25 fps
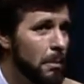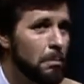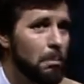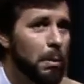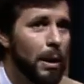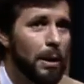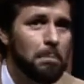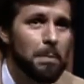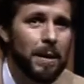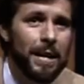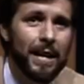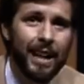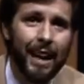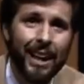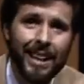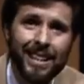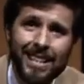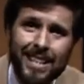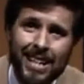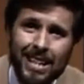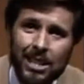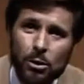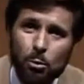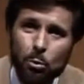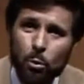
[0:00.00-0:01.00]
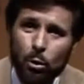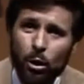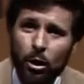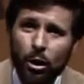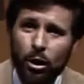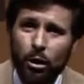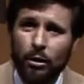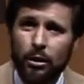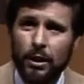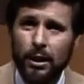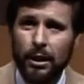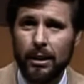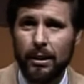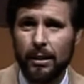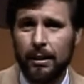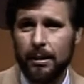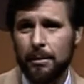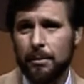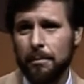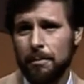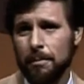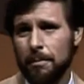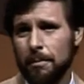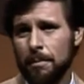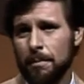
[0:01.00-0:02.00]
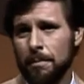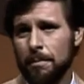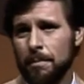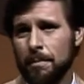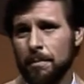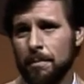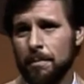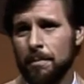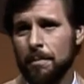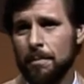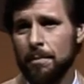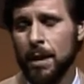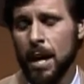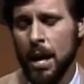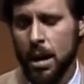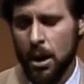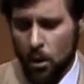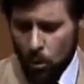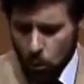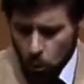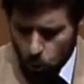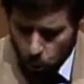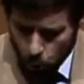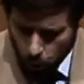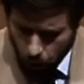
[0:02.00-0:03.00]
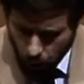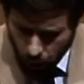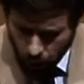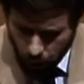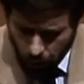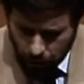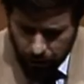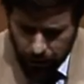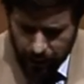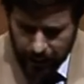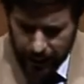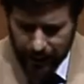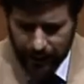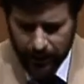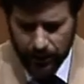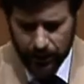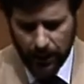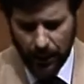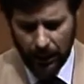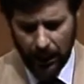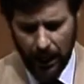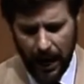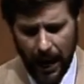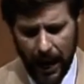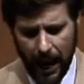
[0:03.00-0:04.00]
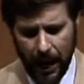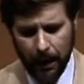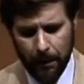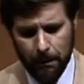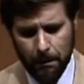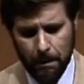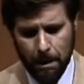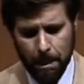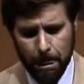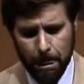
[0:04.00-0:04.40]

but because He's worthy. Worthy is the Lamb.